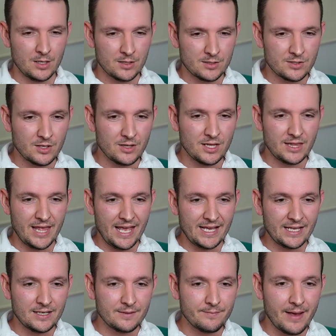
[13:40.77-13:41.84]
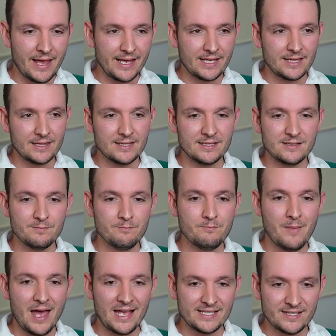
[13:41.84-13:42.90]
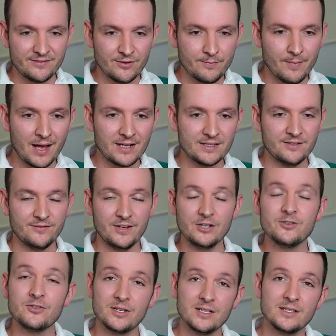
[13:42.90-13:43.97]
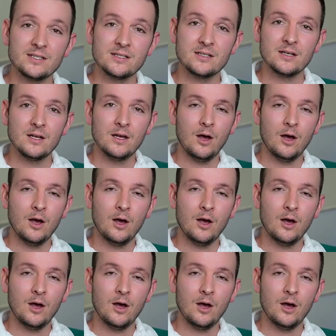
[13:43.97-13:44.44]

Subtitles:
so that they can make this massive amount of interest